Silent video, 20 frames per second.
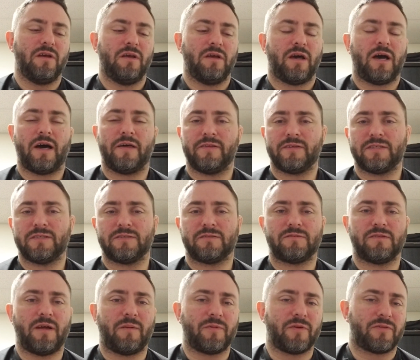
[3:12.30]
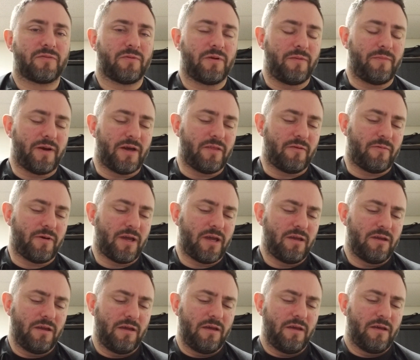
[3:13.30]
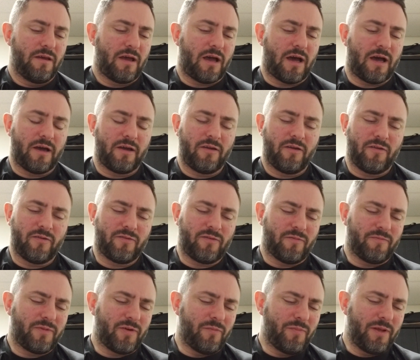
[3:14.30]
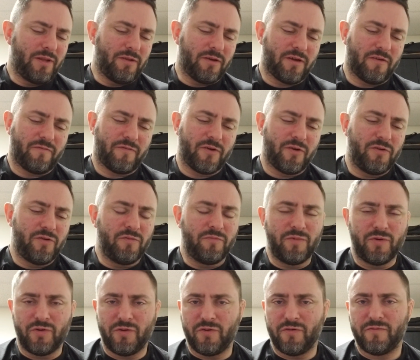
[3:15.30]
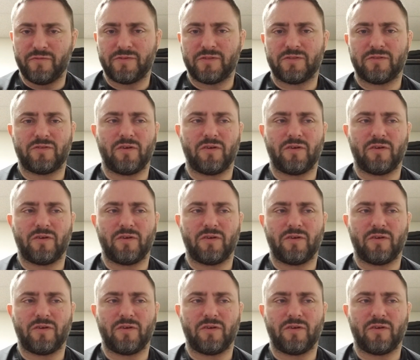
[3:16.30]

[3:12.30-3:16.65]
Uh, this is number three, by the way. Uh, you know, don't don't be looking for new moves.